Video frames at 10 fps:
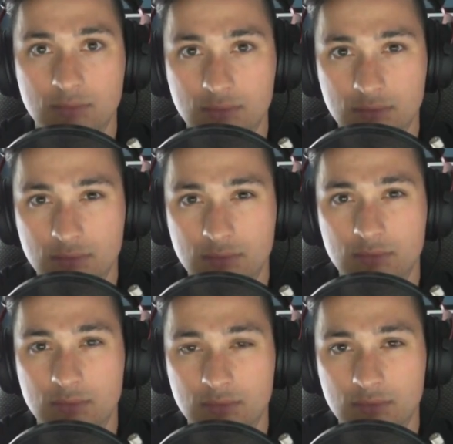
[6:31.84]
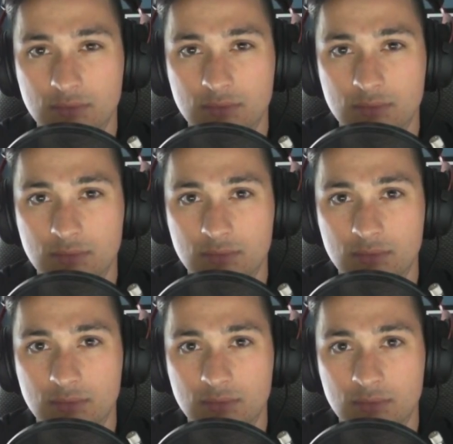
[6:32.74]

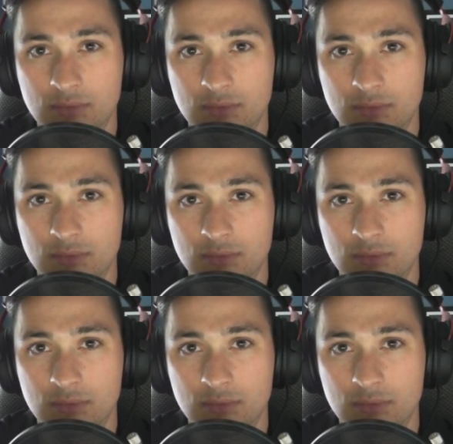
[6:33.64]
(not speaking)